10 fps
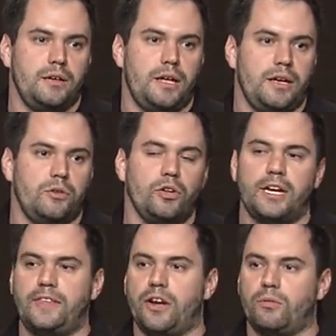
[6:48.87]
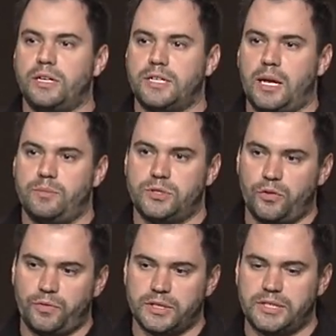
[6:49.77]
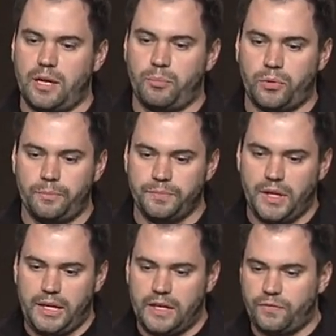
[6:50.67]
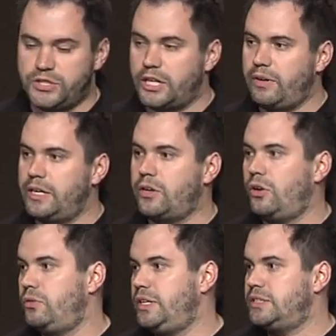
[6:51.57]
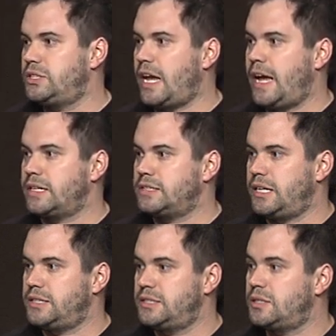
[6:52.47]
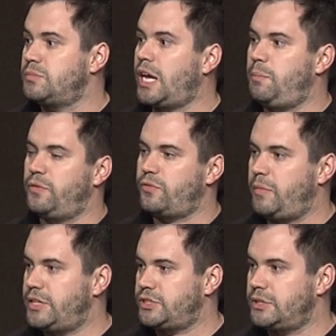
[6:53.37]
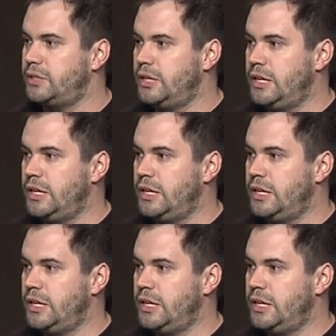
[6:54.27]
It'll locate that at runtime. So for example, if the generated code needs to access some type information,